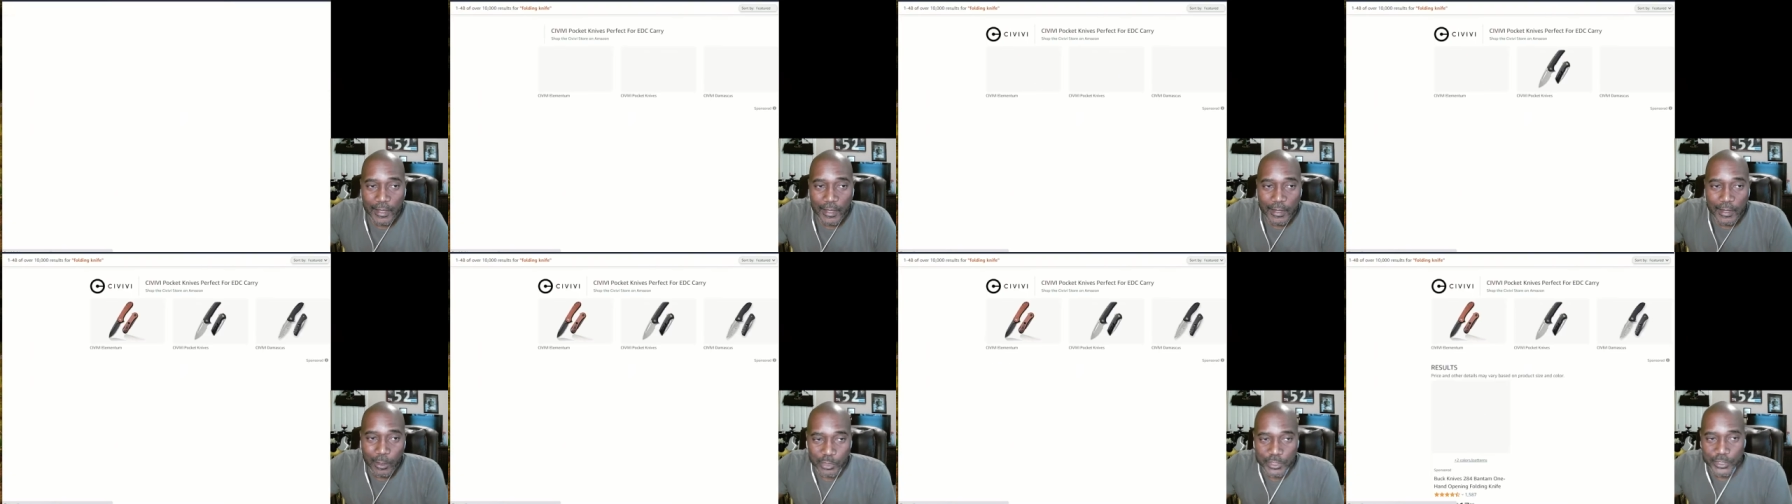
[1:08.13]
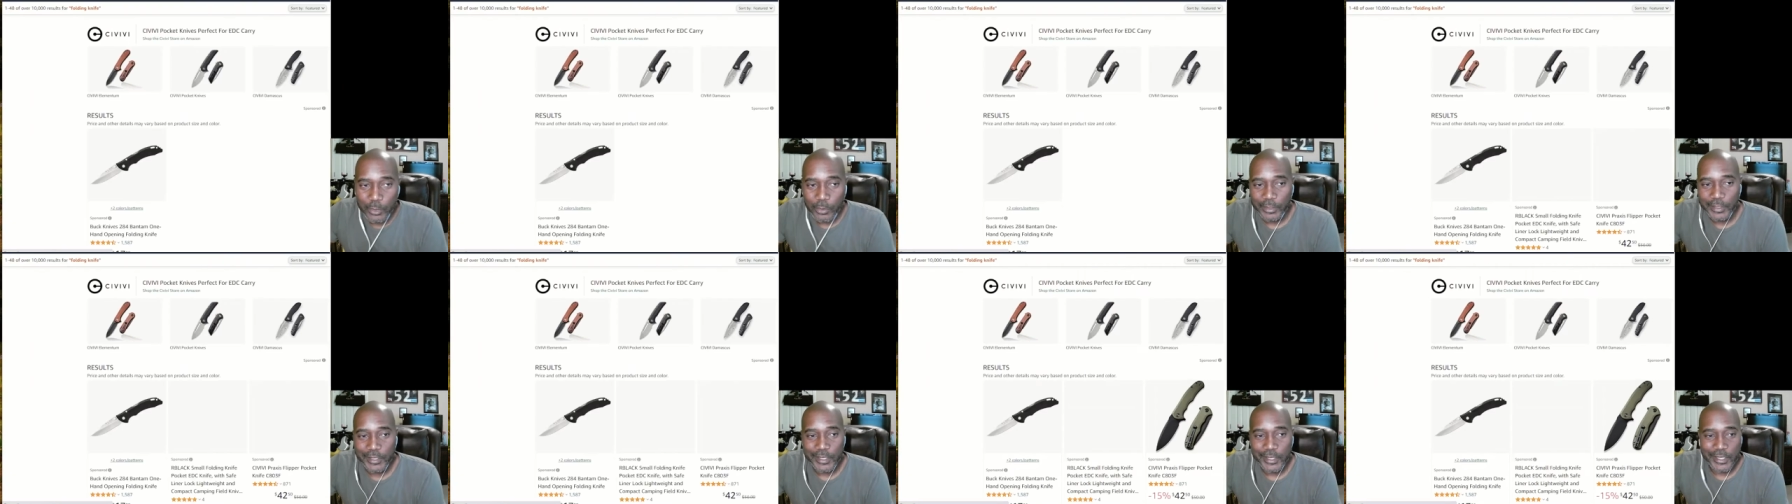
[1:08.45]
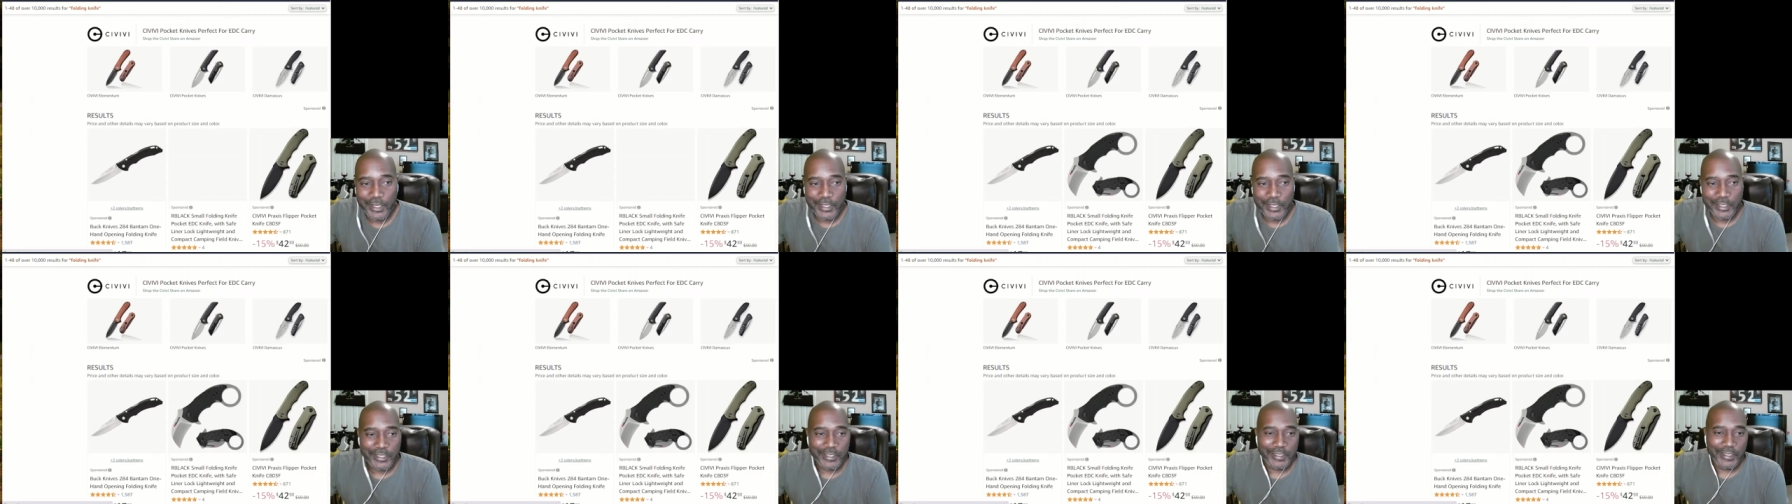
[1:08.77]

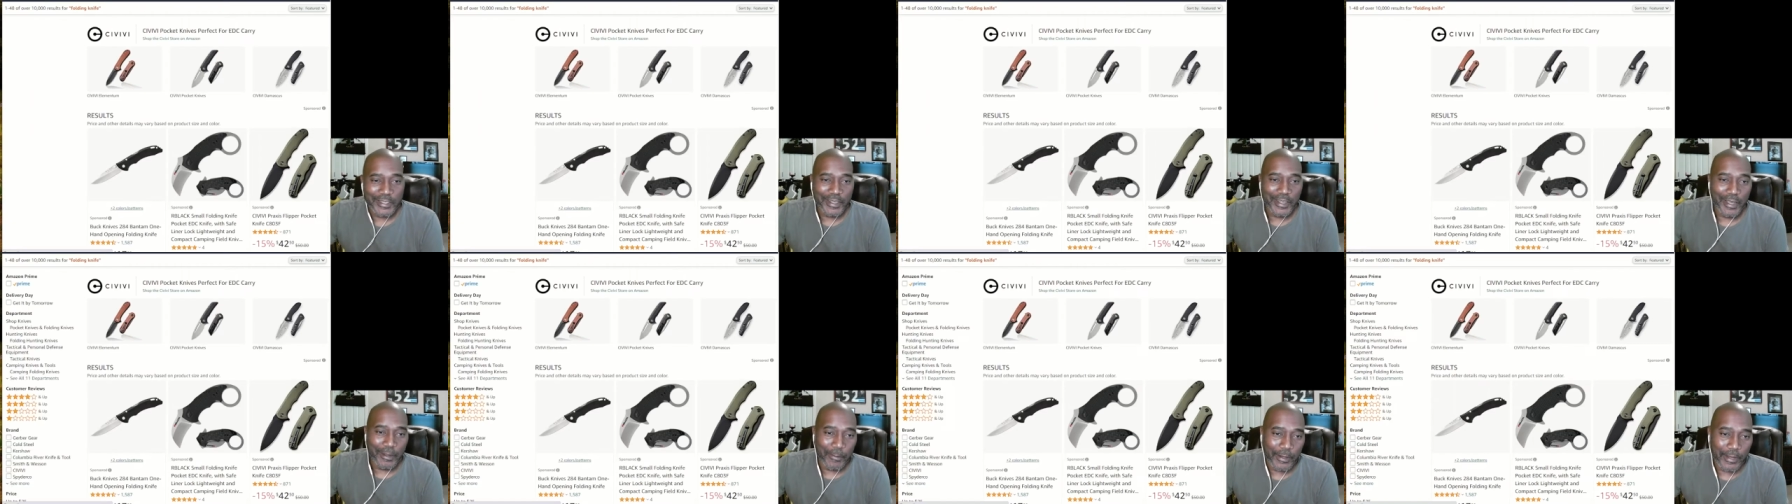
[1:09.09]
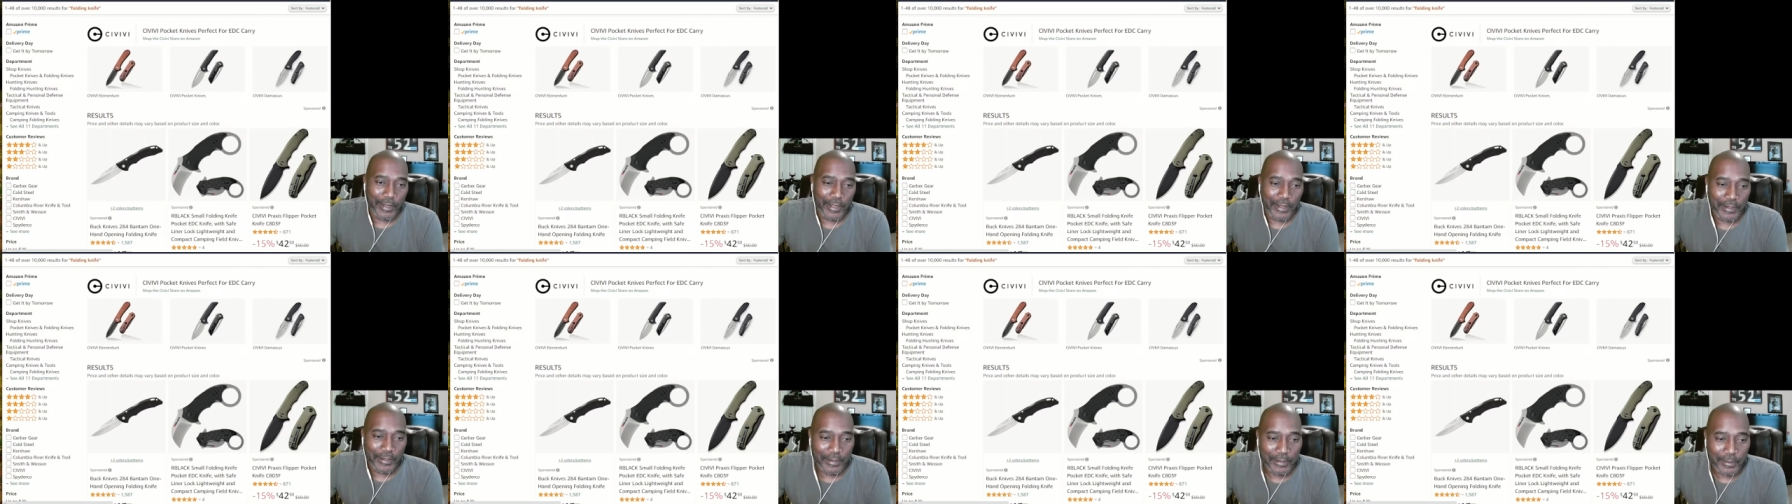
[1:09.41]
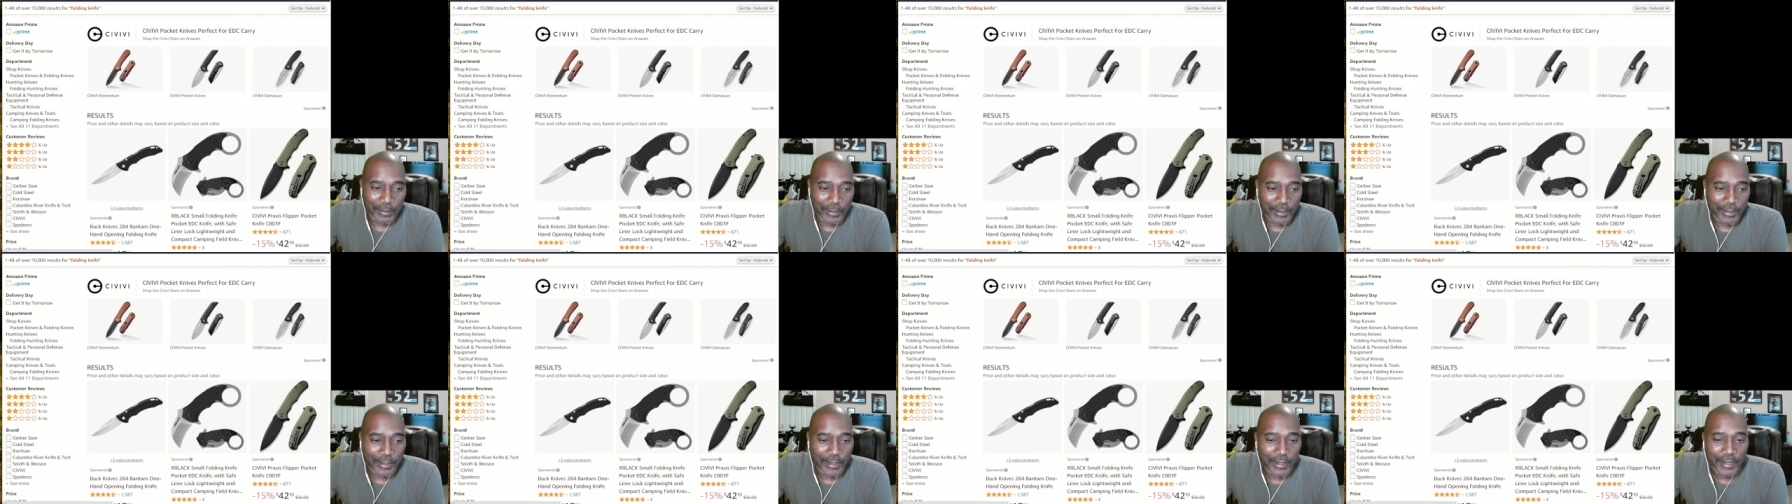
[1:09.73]
shortcuts today. We're getting to
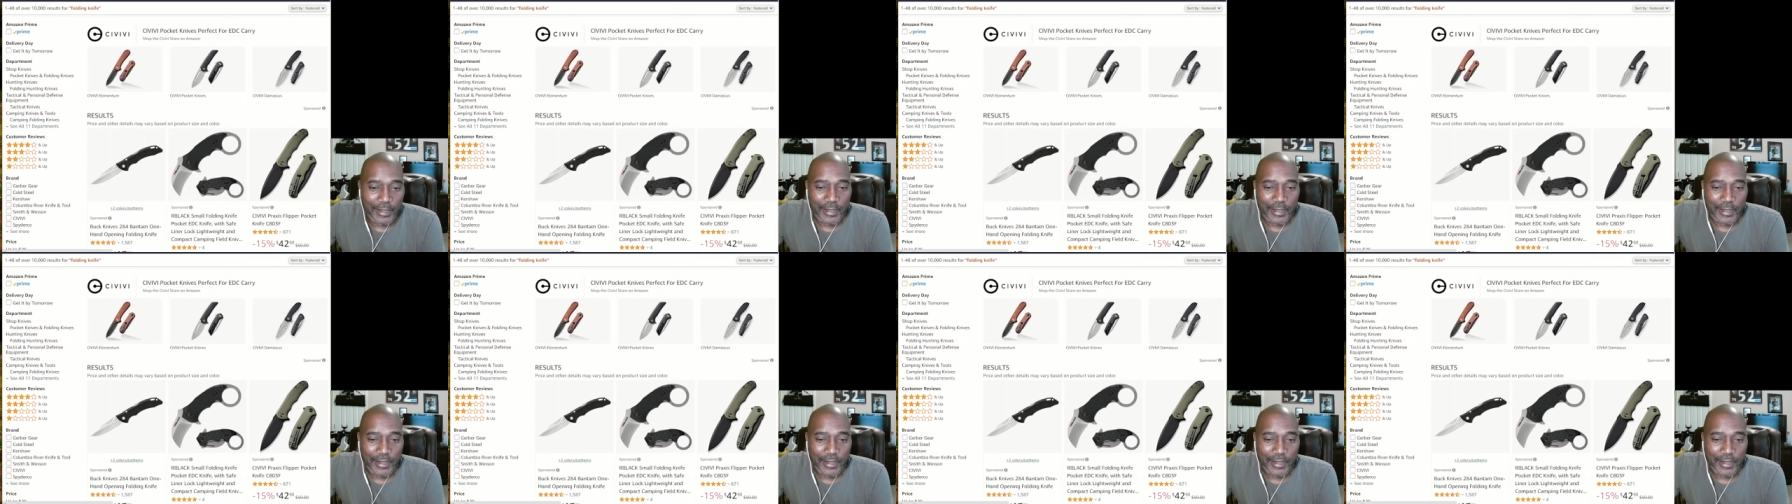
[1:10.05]
it.